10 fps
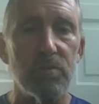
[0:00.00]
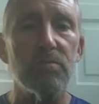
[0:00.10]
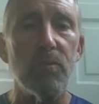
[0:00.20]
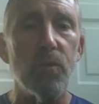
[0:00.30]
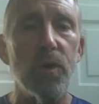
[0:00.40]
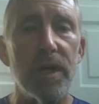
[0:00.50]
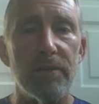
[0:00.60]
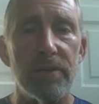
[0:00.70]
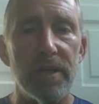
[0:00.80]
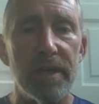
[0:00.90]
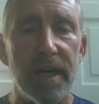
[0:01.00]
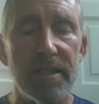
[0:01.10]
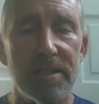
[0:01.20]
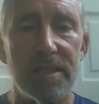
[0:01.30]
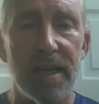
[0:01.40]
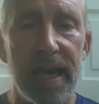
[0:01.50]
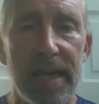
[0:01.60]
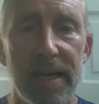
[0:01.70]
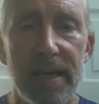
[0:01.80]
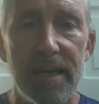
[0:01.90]
whatever, a nice
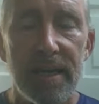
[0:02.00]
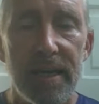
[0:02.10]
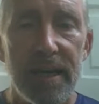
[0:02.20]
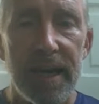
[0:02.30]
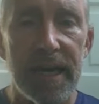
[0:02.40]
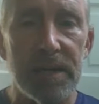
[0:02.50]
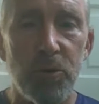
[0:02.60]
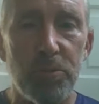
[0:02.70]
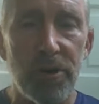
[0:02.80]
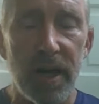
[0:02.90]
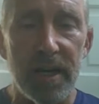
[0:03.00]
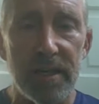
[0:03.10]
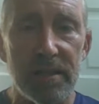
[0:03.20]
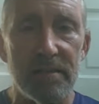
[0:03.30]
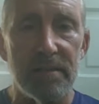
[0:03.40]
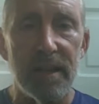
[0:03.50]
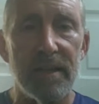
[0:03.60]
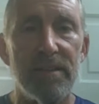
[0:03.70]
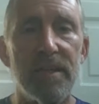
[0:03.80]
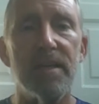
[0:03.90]
animal product.
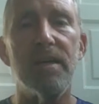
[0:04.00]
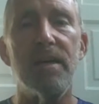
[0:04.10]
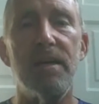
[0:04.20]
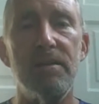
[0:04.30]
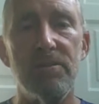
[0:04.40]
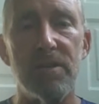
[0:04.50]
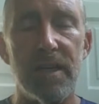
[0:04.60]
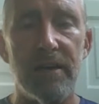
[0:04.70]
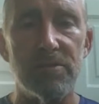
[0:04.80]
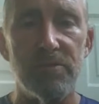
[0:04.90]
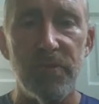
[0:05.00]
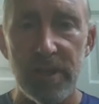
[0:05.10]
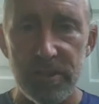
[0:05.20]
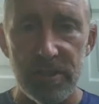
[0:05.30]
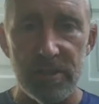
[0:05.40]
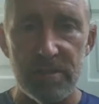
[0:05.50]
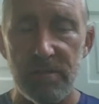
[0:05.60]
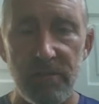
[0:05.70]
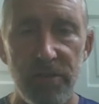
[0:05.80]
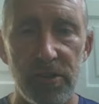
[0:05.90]
And then you can have some veggies
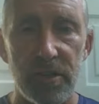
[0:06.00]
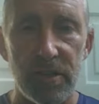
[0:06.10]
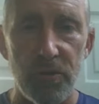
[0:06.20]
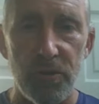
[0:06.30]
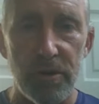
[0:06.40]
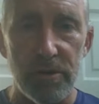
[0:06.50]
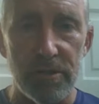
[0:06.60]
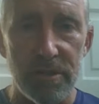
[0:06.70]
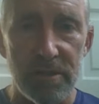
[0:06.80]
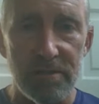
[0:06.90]
to fill in the corners.